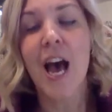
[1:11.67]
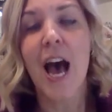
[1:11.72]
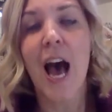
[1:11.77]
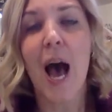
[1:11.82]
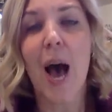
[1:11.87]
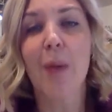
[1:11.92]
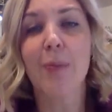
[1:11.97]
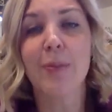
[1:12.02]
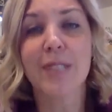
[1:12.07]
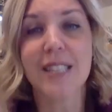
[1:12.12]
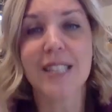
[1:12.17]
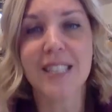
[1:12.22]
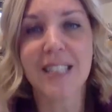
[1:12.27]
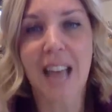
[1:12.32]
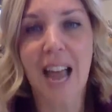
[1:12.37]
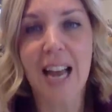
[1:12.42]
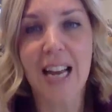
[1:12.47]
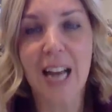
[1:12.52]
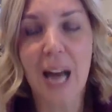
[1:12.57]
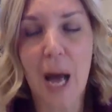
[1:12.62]
um, to
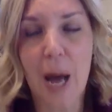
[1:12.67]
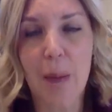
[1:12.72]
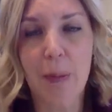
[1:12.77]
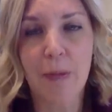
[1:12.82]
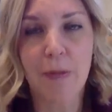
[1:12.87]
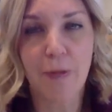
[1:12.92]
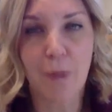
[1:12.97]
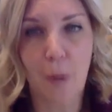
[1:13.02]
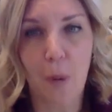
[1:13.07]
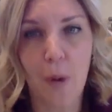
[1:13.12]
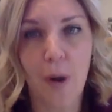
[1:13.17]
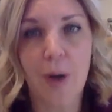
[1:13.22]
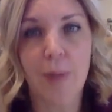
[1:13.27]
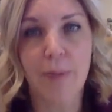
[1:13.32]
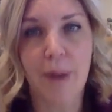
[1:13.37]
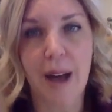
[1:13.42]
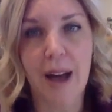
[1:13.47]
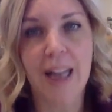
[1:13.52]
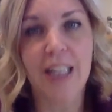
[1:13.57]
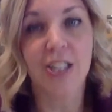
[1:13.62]
sign up for
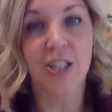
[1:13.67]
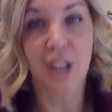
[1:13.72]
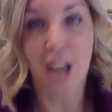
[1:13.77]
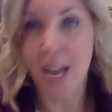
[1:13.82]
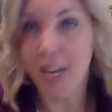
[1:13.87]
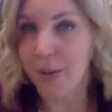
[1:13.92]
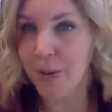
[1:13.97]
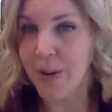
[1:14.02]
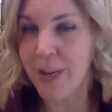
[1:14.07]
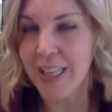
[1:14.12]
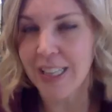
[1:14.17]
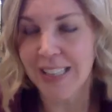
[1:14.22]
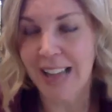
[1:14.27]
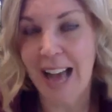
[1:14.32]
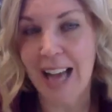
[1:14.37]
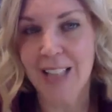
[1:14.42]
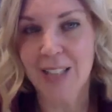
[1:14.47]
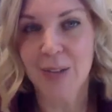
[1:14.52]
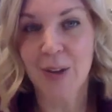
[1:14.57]
my January class.